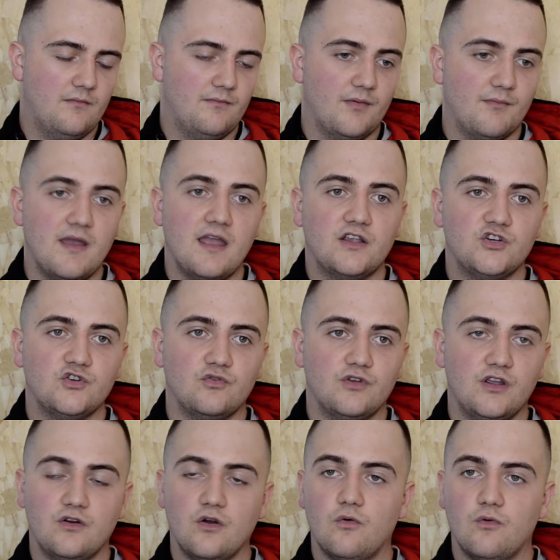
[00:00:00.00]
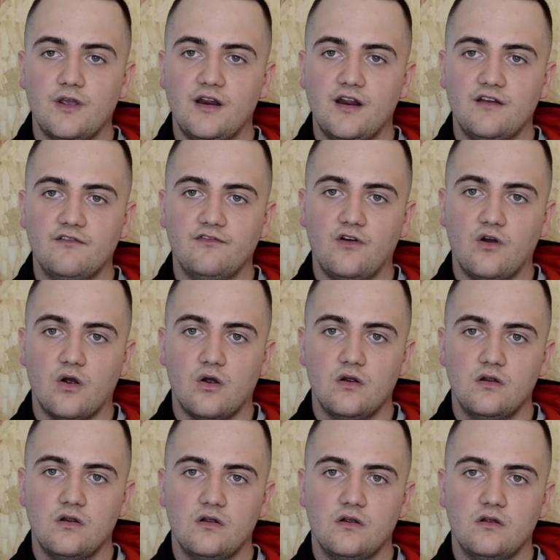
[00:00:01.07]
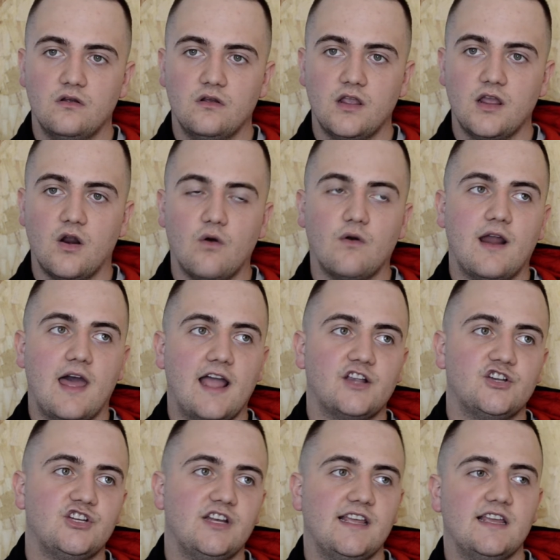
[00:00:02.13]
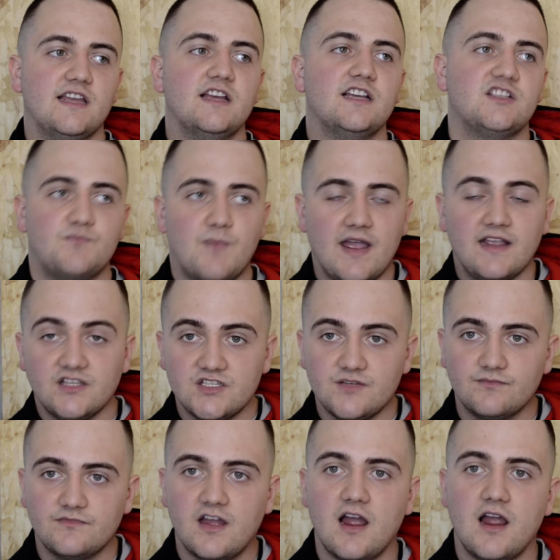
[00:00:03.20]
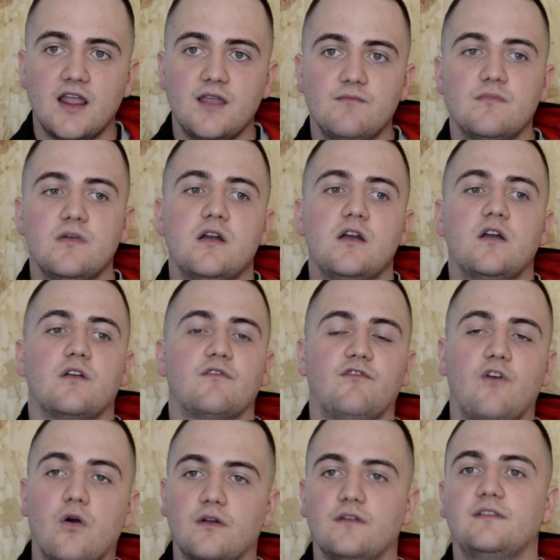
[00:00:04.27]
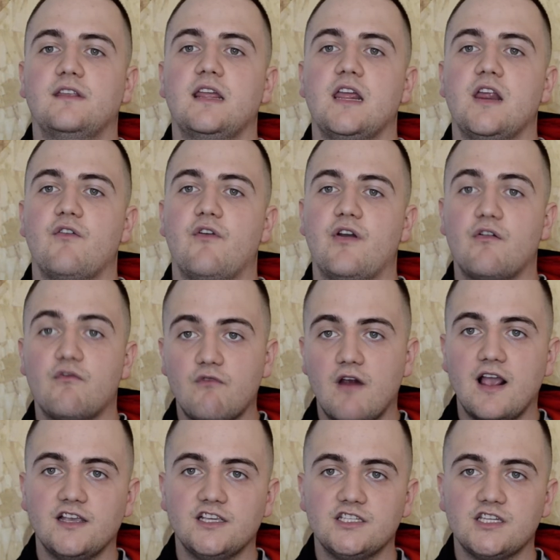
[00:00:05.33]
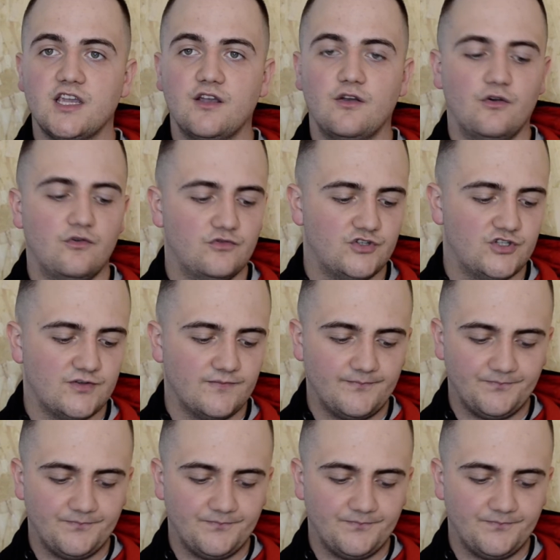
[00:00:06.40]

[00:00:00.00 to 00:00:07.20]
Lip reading: But make sure you know what you're in for, you know, and actually spend some time volunteering at rescues,